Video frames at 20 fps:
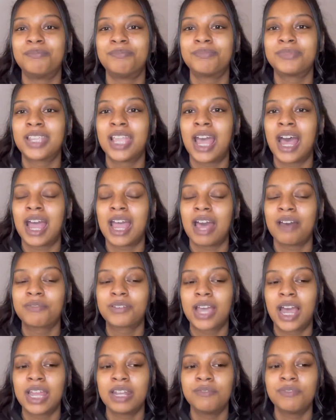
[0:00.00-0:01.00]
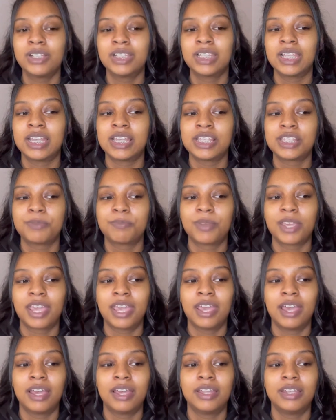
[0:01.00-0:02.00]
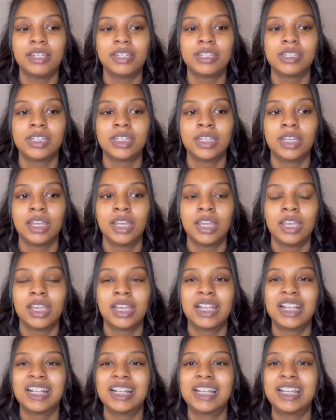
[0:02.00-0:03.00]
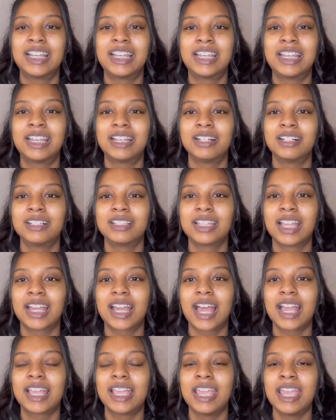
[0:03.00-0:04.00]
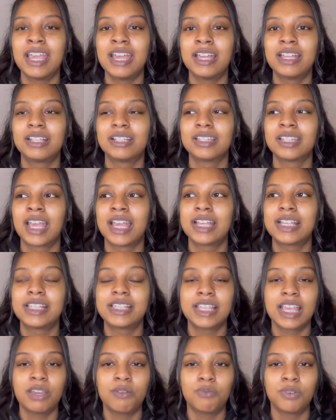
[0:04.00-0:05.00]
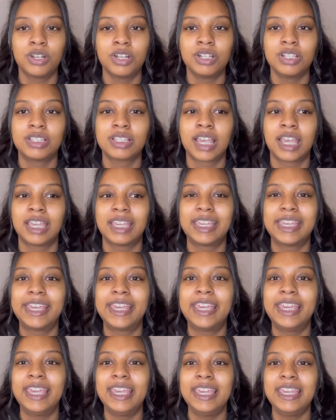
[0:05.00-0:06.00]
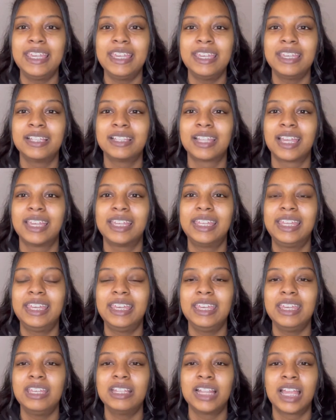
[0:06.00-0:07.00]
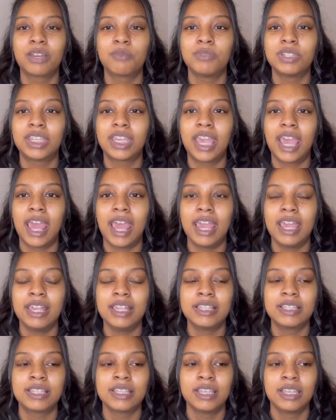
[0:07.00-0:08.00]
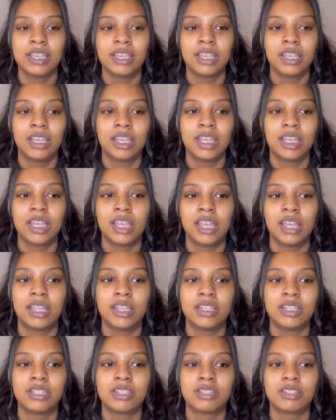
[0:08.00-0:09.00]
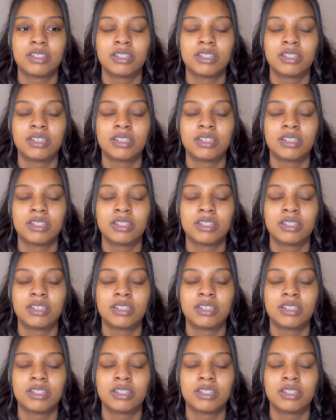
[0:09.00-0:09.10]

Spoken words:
yeah, I have kind of a lisp, and like I can't like say words like he, like with K's, and